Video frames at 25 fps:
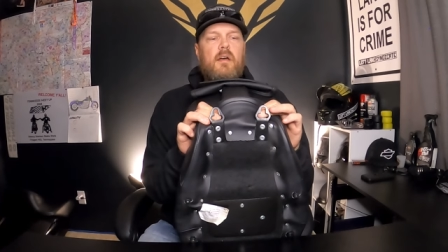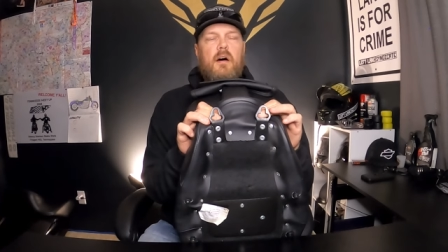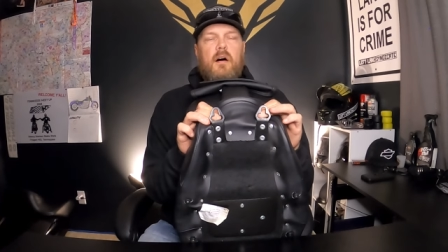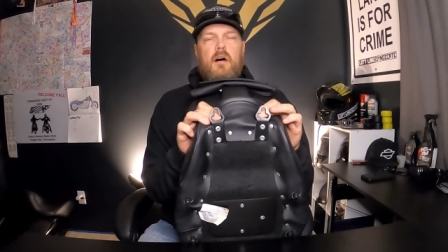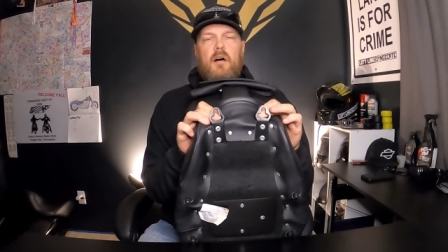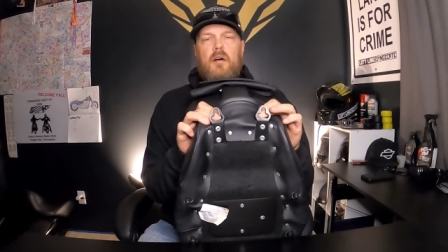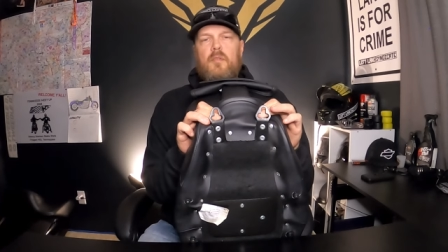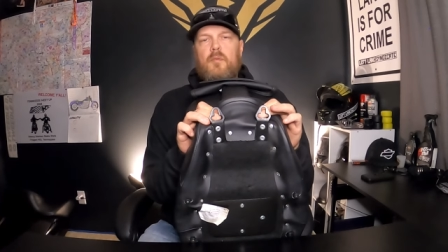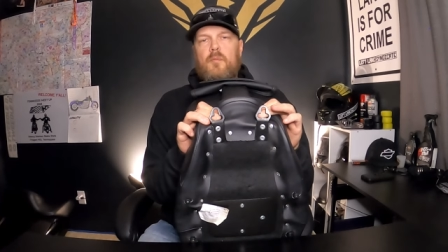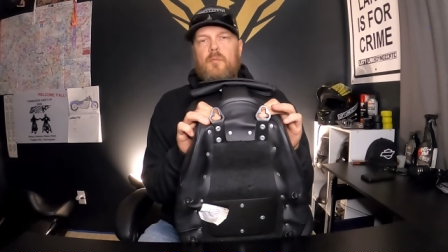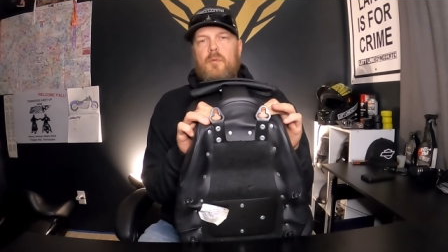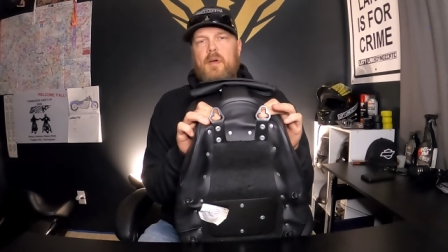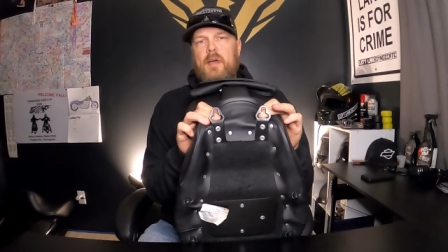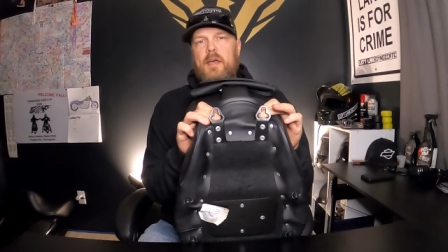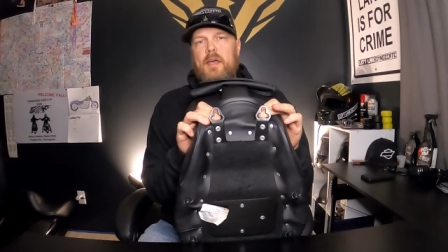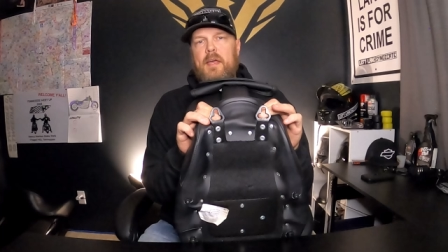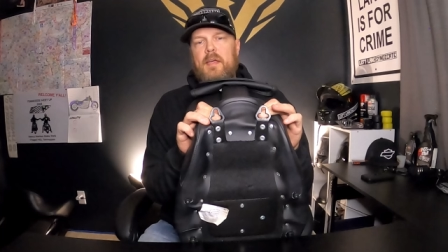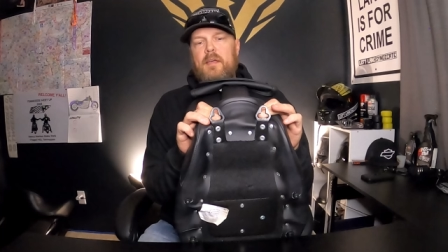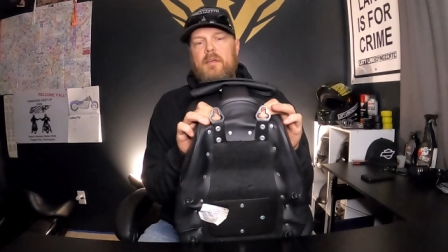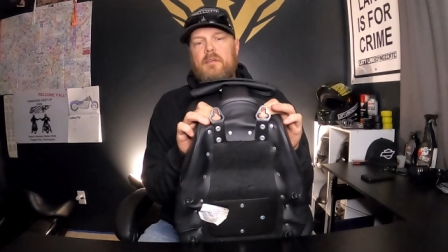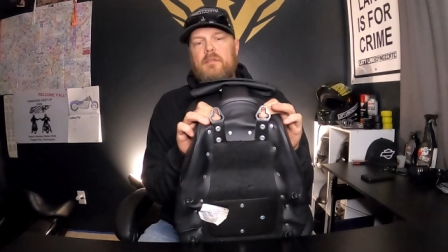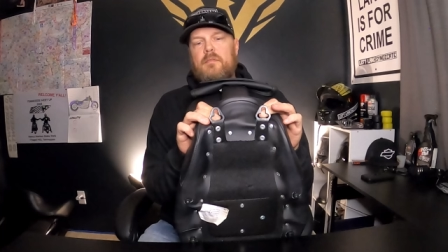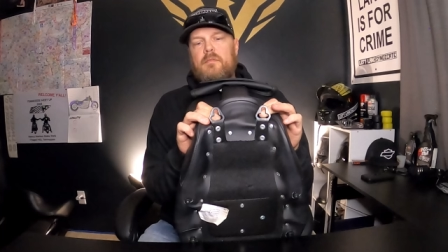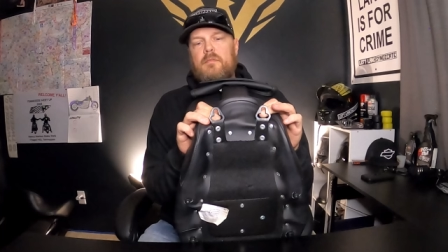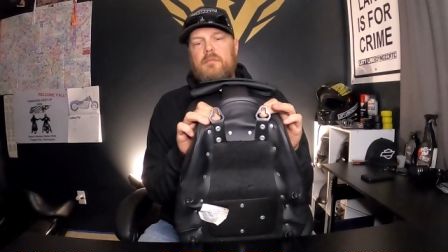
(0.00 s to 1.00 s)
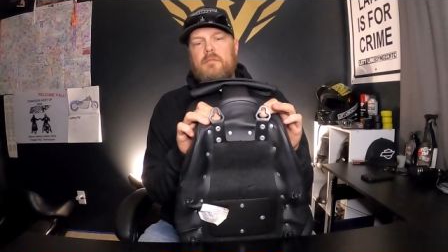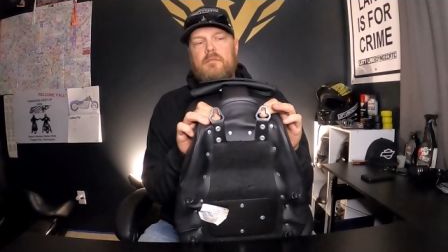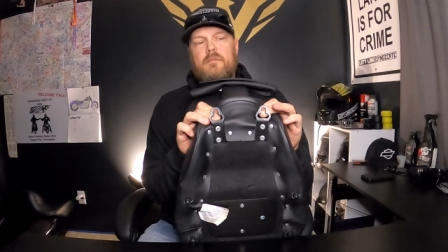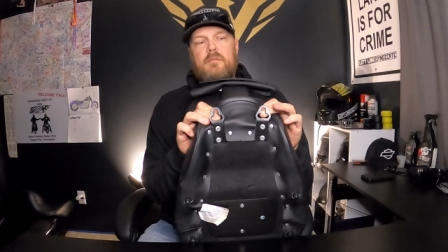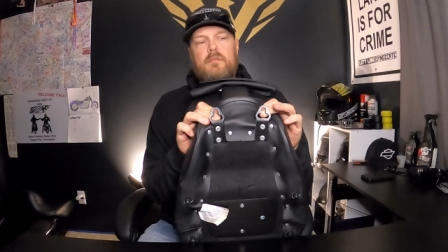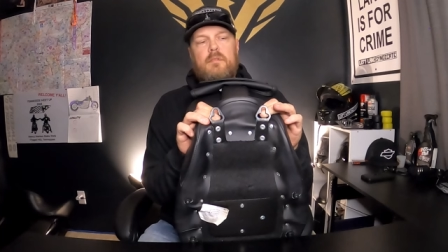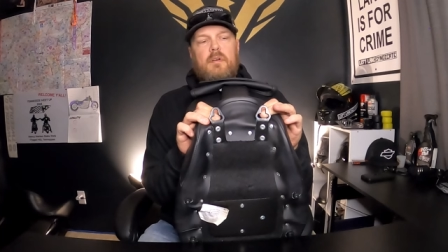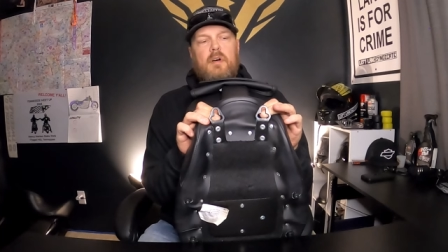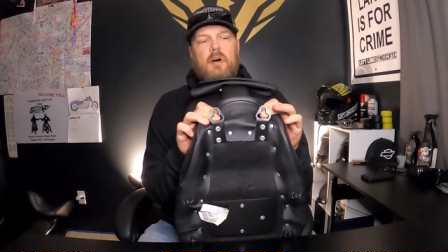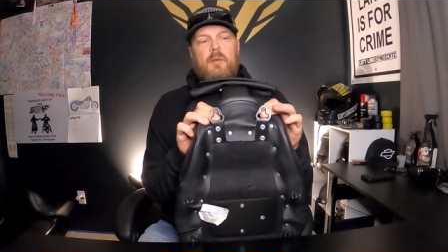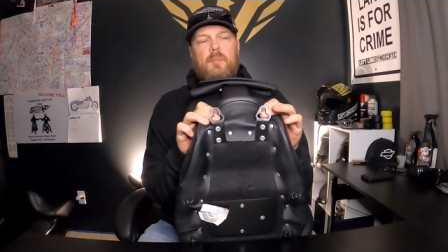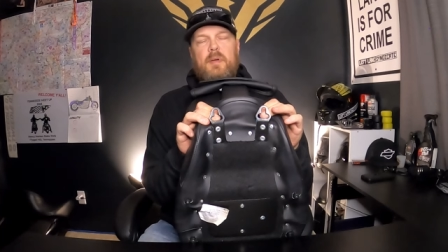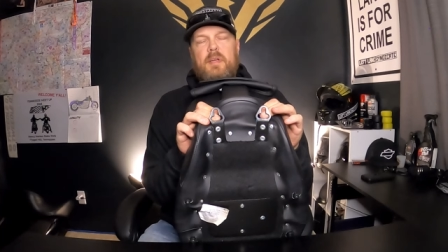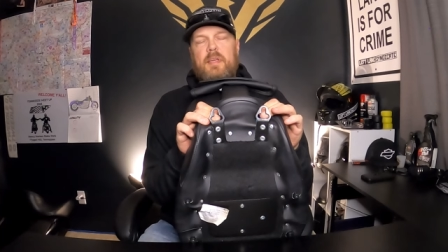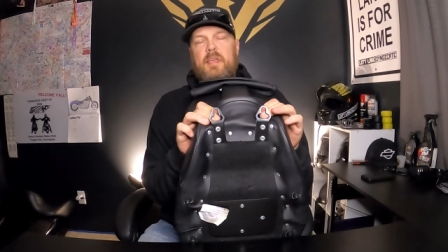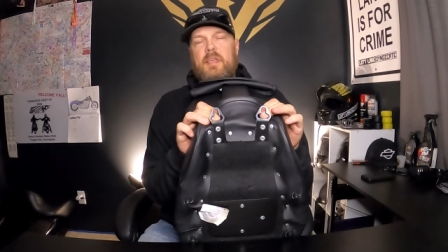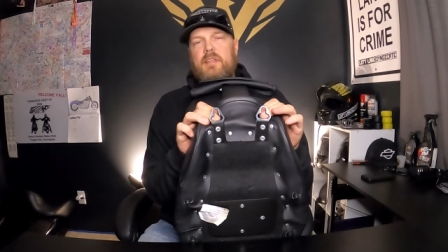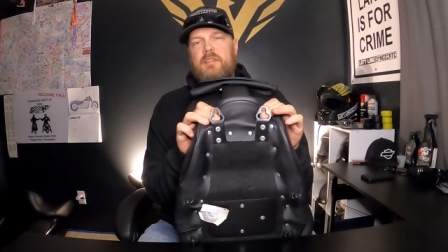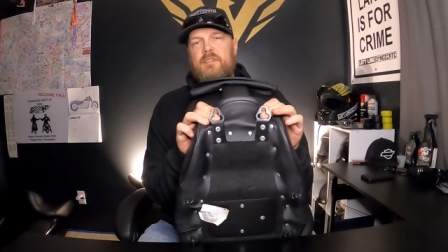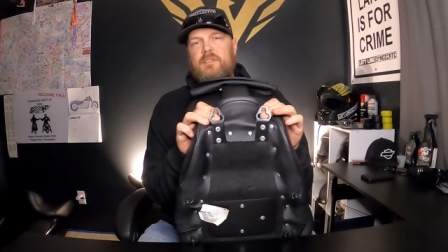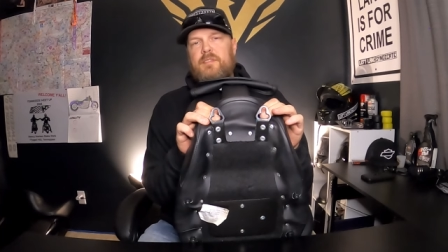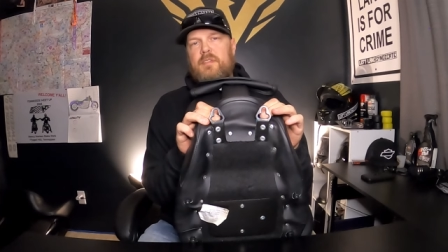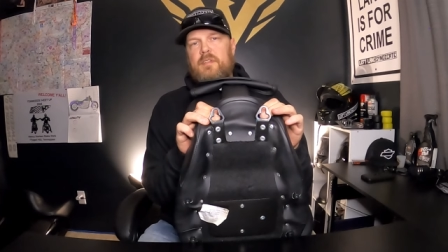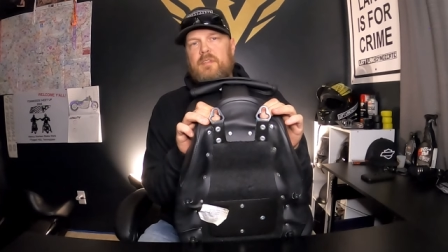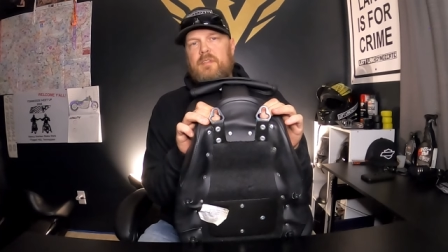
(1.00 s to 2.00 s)
all the way up
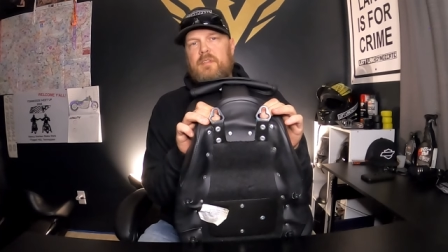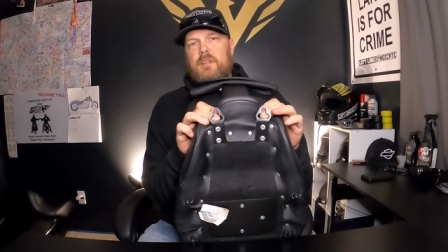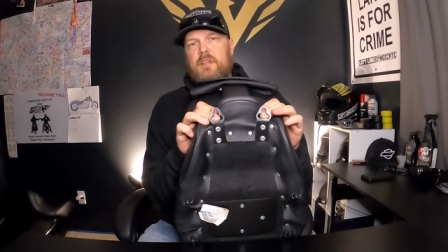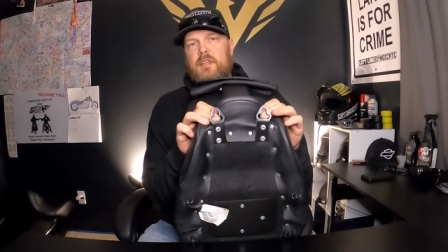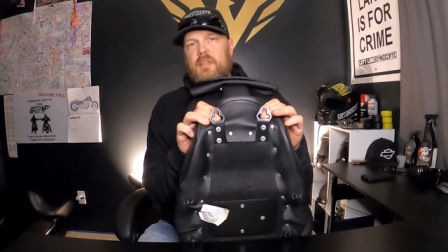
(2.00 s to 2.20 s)
against it.